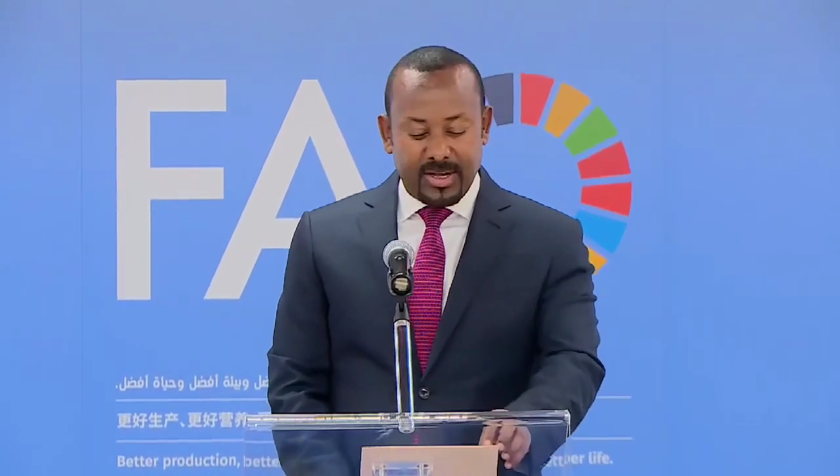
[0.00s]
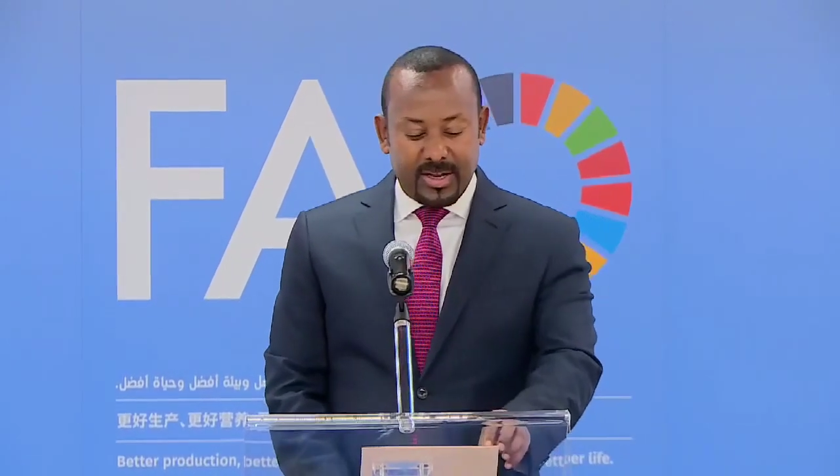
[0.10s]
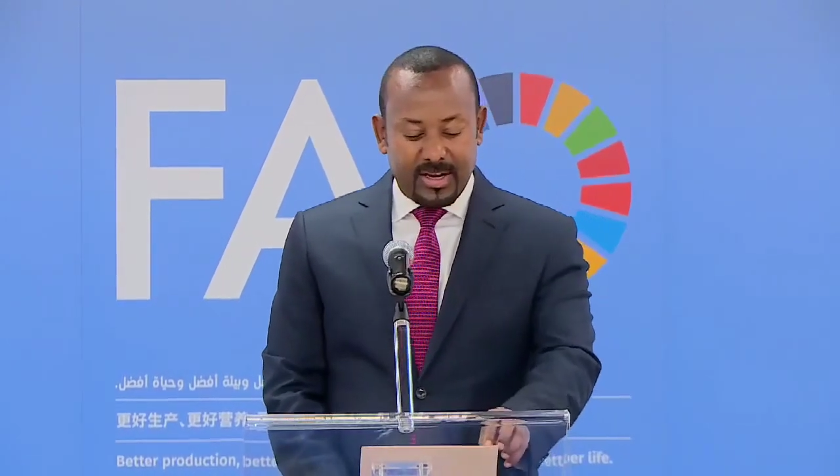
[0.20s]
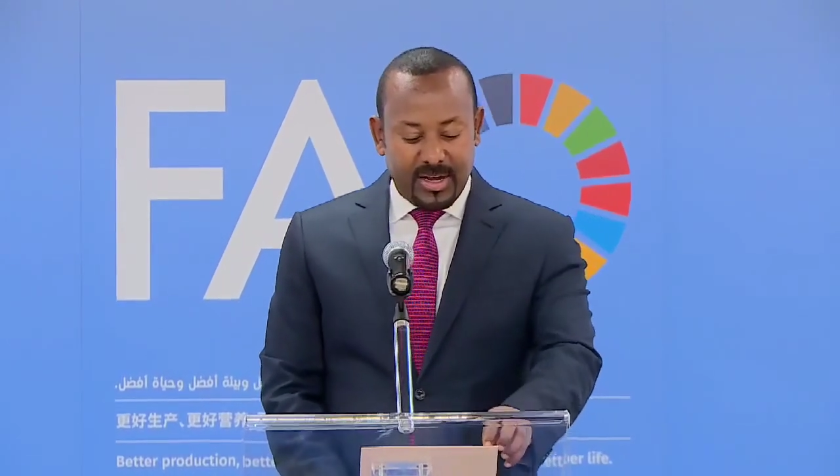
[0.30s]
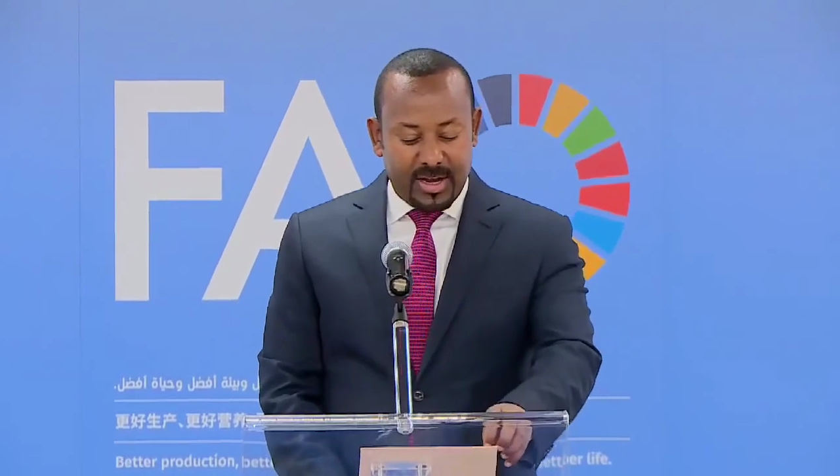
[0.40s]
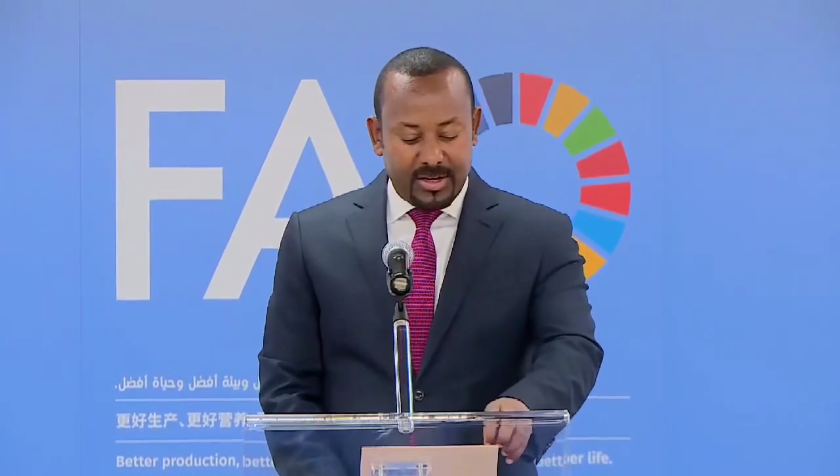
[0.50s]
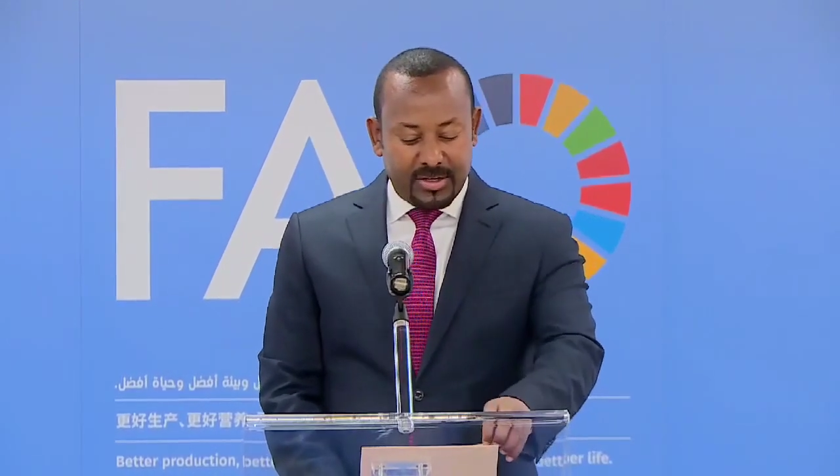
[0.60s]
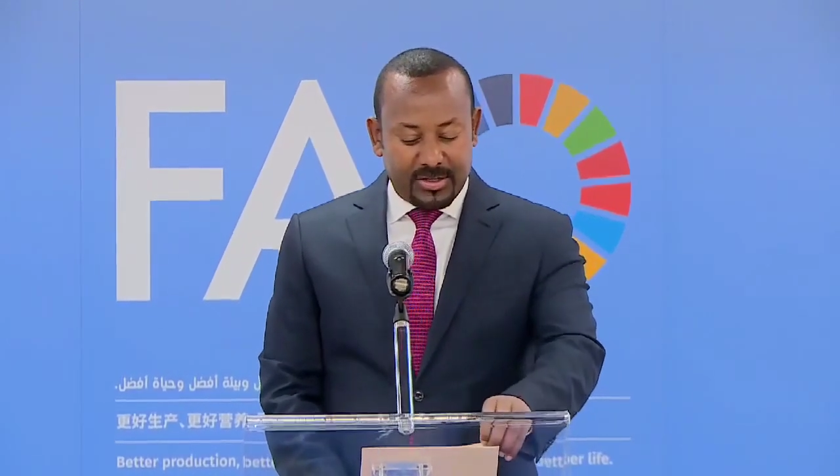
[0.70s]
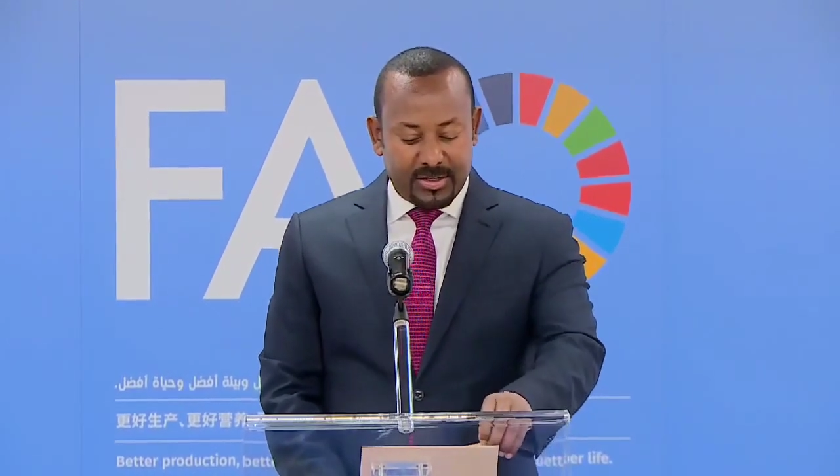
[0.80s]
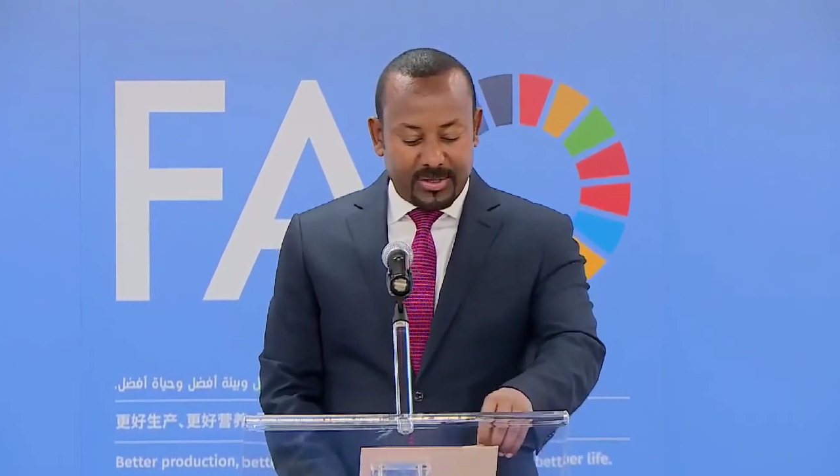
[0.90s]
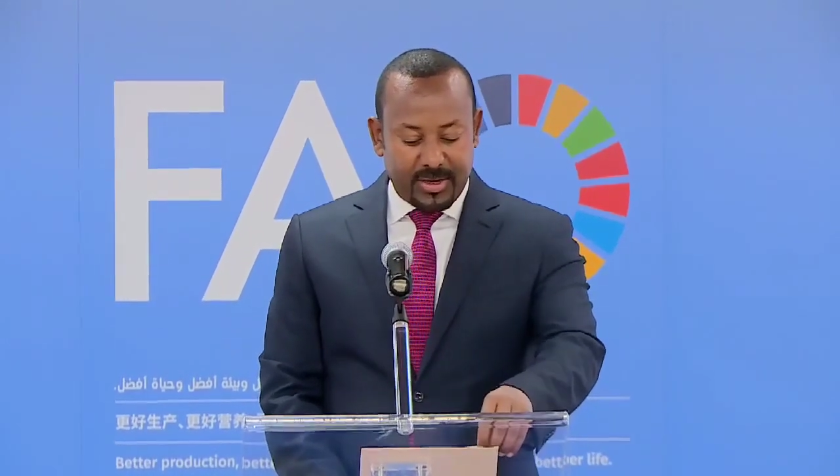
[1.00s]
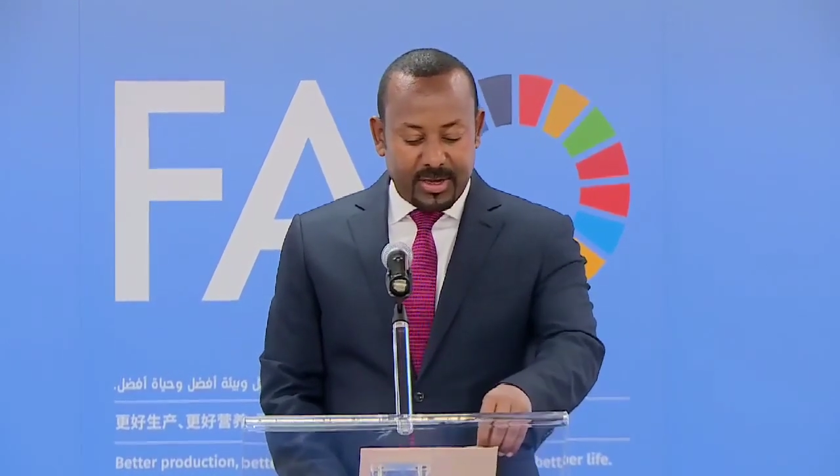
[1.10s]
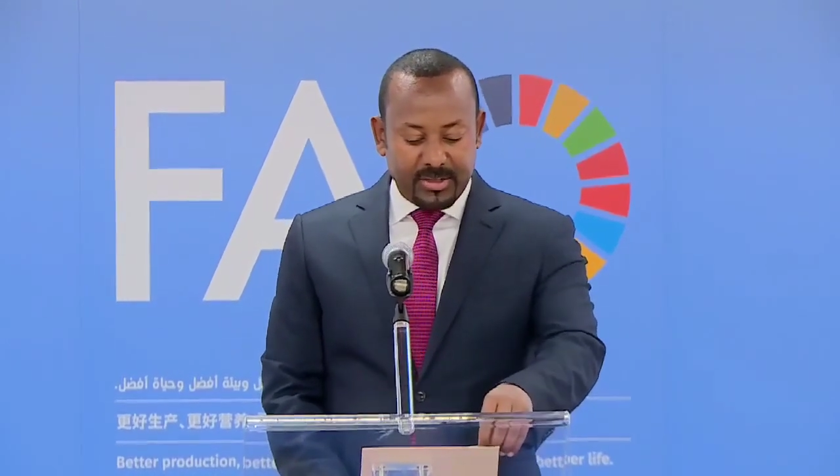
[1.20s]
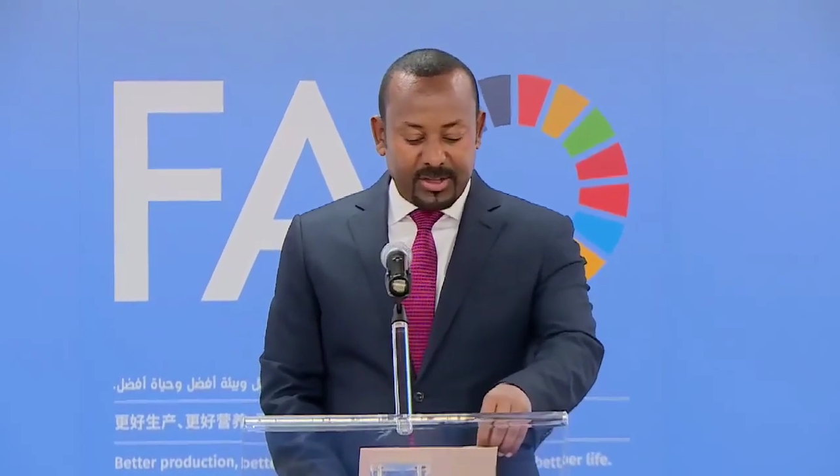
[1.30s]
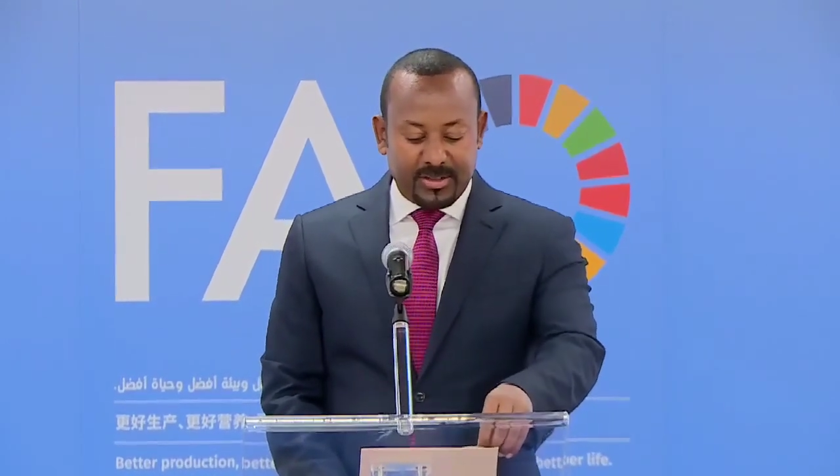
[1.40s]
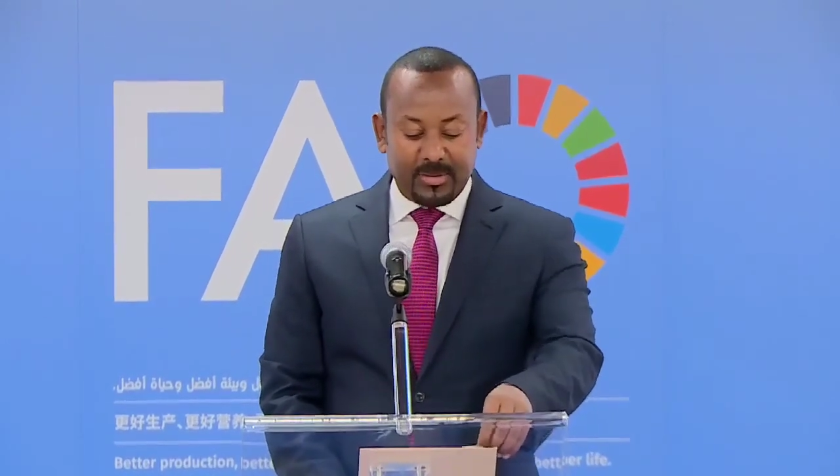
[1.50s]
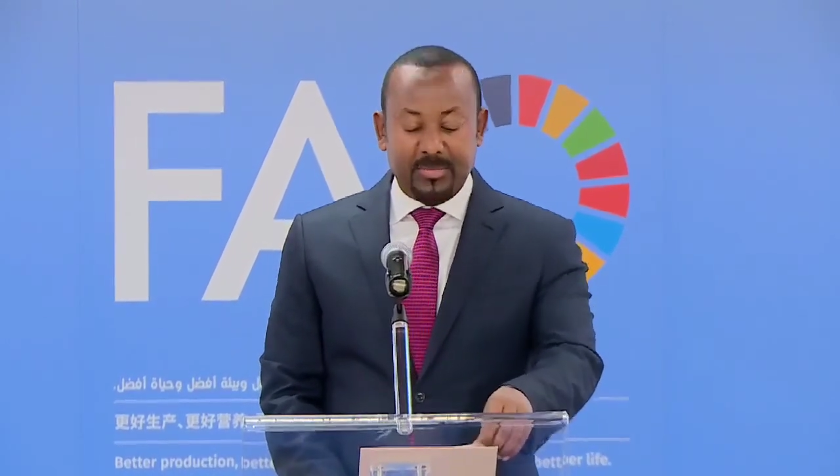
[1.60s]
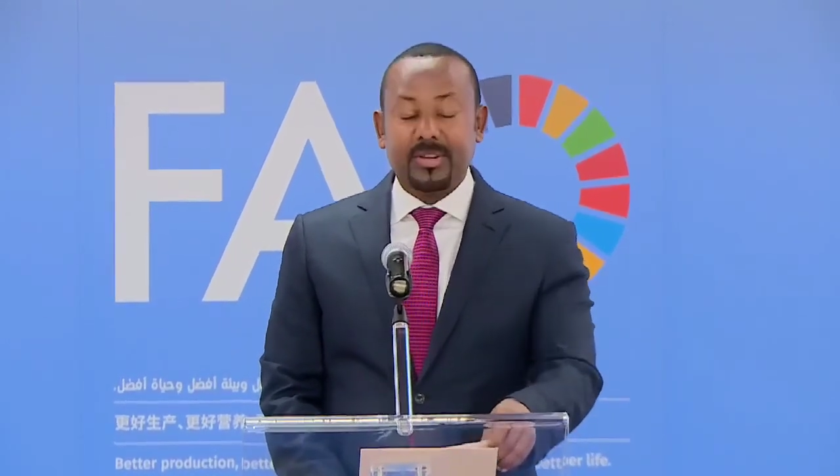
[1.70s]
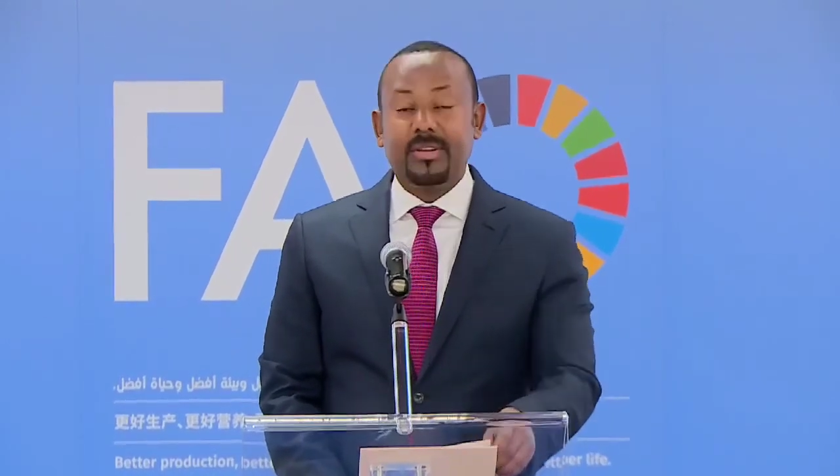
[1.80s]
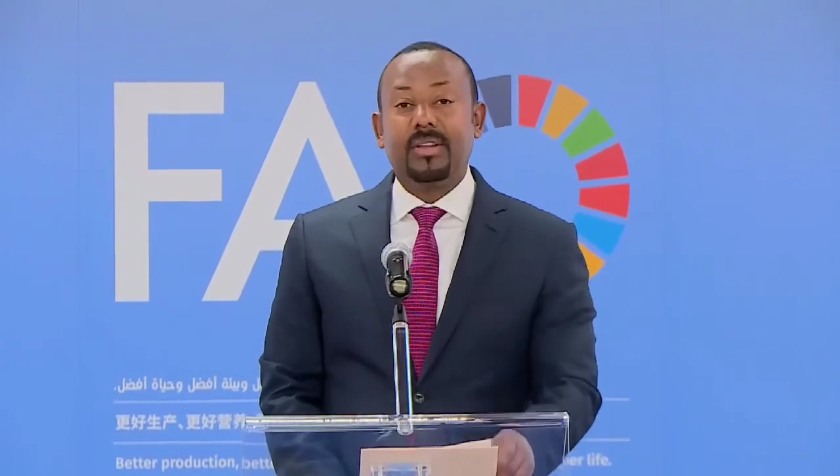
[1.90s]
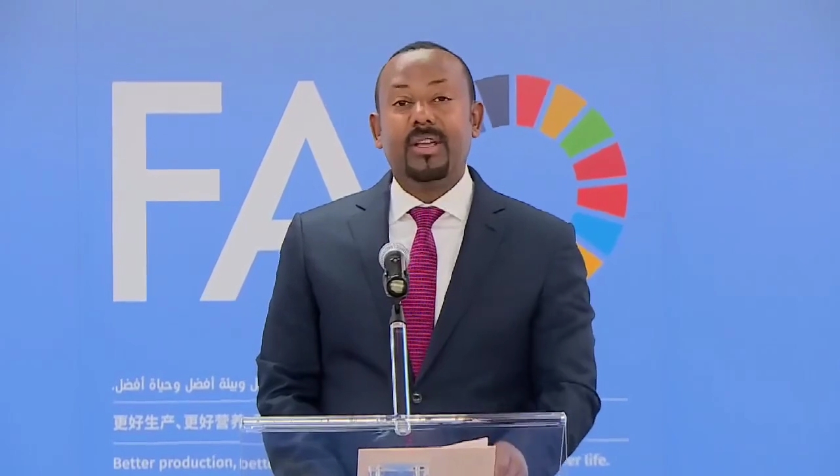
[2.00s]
ladies and gentlemen,